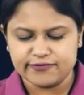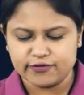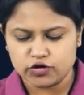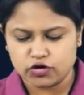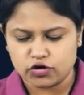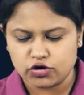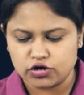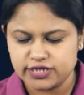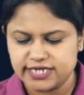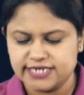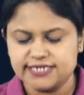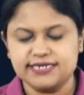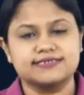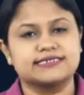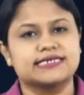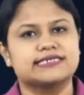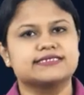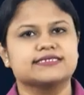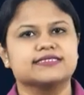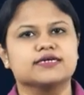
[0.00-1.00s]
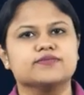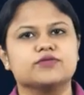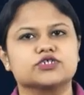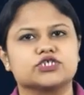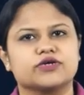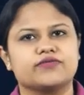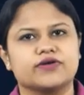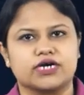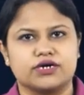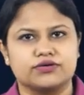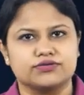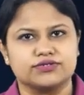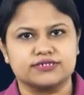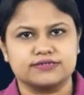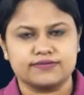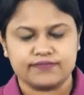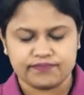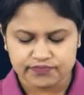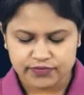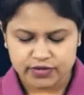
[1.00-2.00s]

for all these assets in the books of accounts.